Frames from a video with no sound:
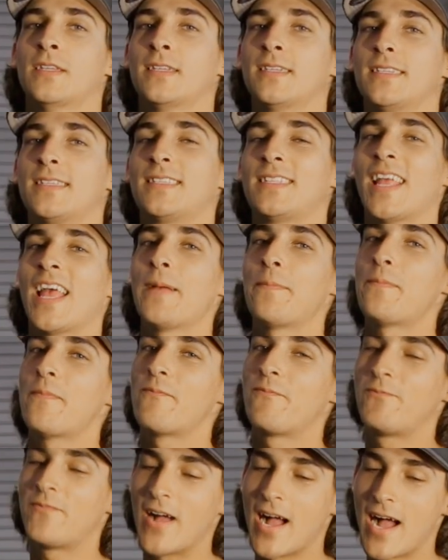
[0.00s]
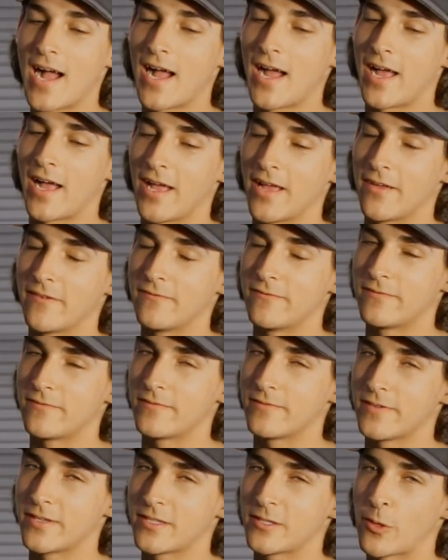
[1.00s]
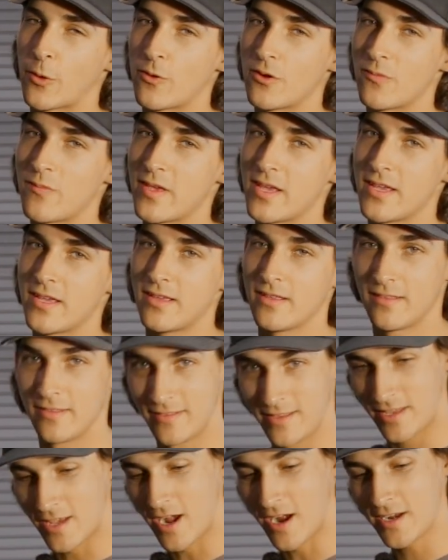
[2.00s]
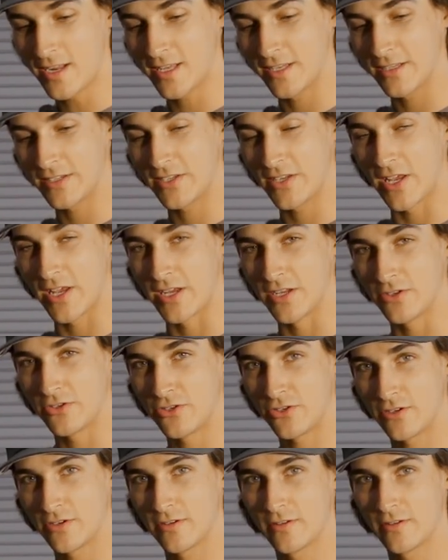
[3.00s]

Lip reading: Step 5 is going to be the cutting stage.